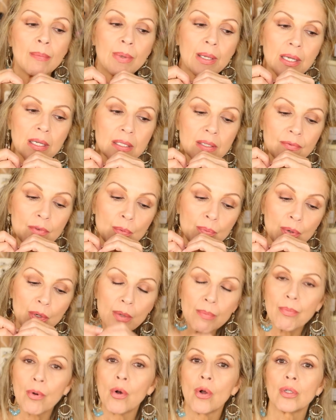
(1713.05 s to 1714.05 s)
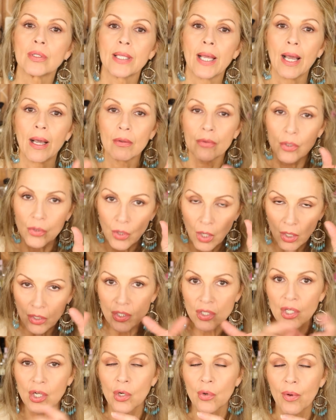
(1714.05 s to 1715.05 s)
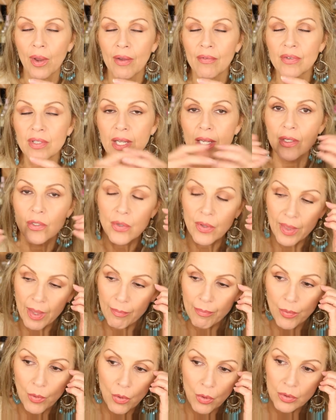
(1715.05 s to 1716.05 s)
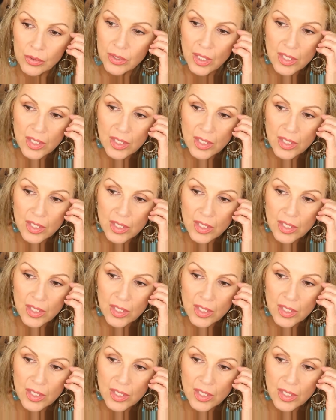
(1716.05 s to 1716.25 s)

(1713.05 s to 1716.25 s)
because if you put a bowl down, the dogs are going to gravitate to that bowl.